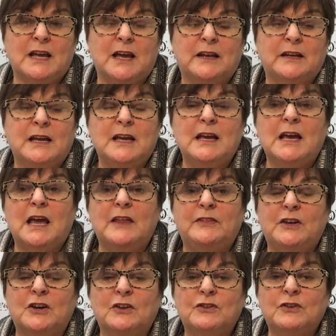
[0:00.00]
that. And
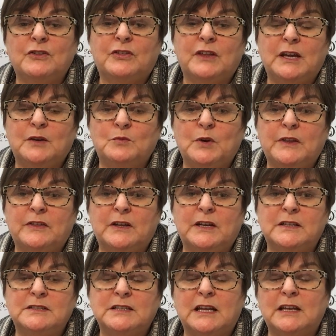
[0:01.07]
the other thing with it
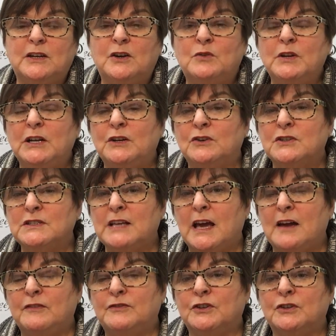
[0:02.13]
is that it only looks
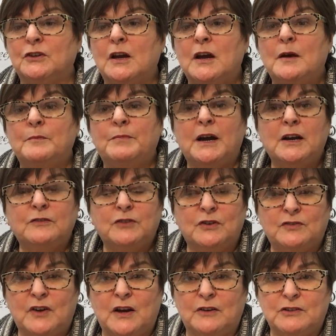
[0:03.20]
after
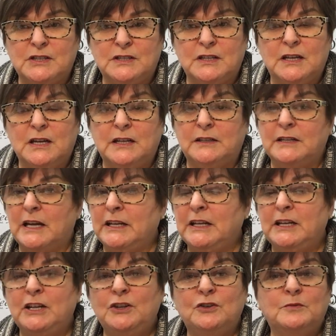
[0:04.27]
parvovirus. Not
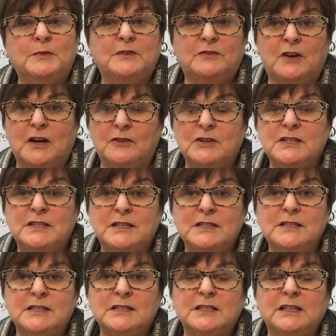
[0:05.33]
any human viruses
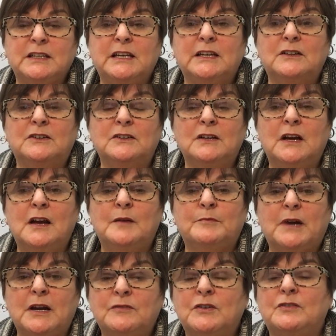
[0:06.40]
does it kill.
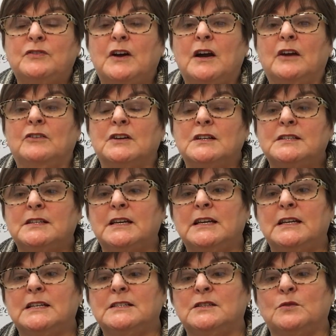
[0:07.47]
Parvovirus
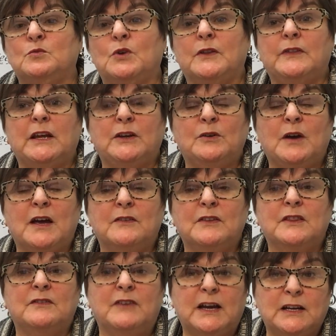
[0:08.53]
is the one that you have in
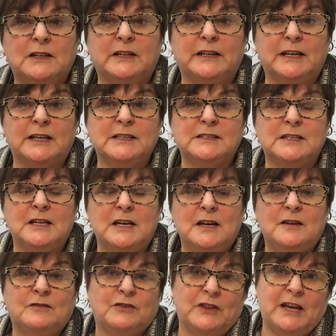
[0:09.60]
the vet clinics
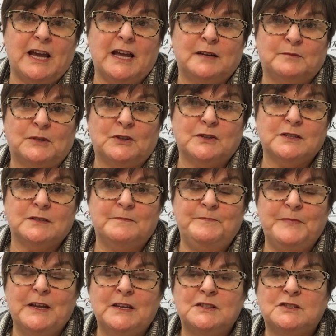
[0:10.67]
for the animals.
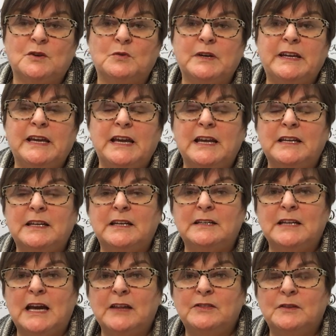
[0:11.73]
So again,
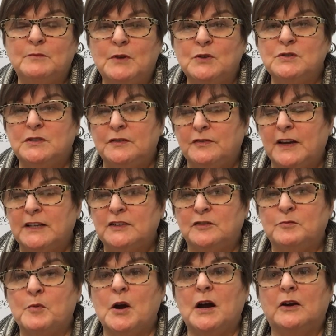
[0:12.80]
not the most effective
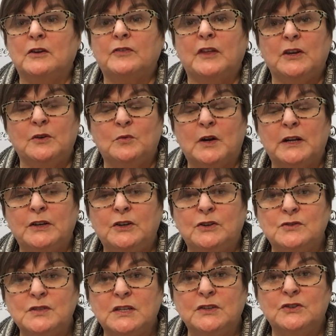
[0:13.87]
product that you want to
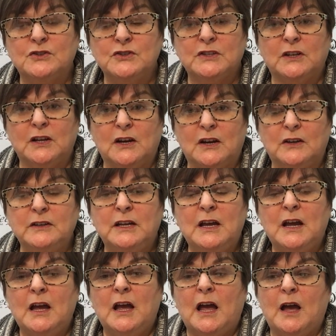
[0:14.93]
use in your salon.
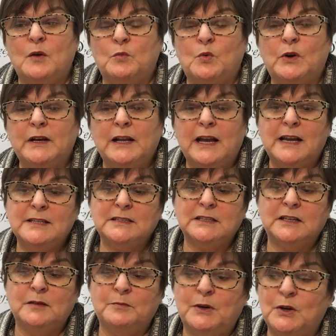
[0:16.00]
One last
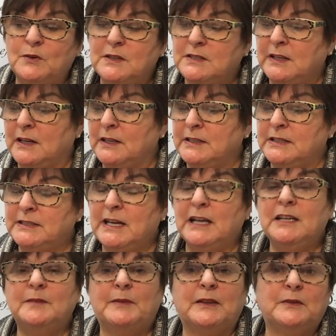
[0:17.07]
little bonus I'd like to tell
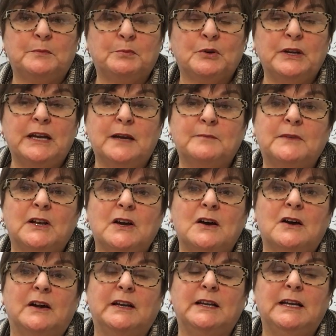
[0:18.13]
you about the preamp
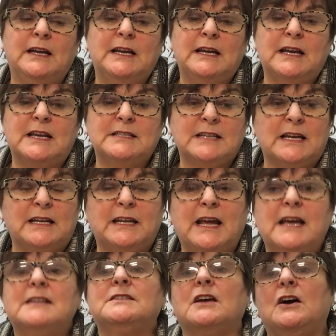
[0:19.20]
line is that it
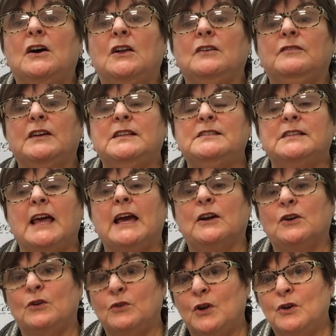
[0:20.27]
has all of its
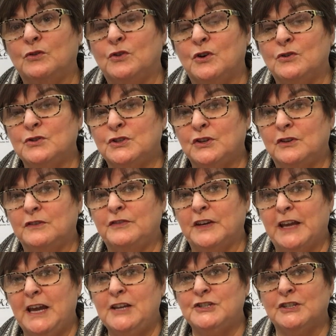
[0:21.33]
Eco Logo
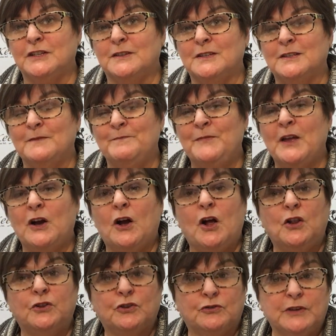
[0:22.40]
certifications, all
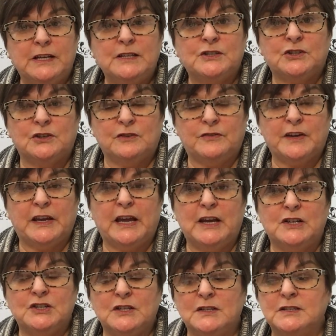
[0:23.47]
the green
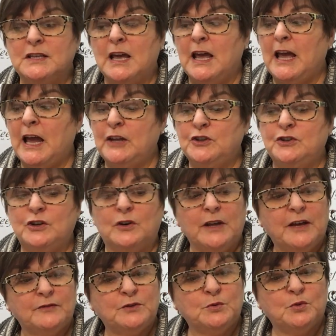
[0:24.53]
certifications, and you don't
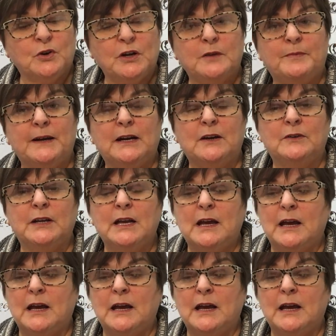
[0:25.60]
have to worry about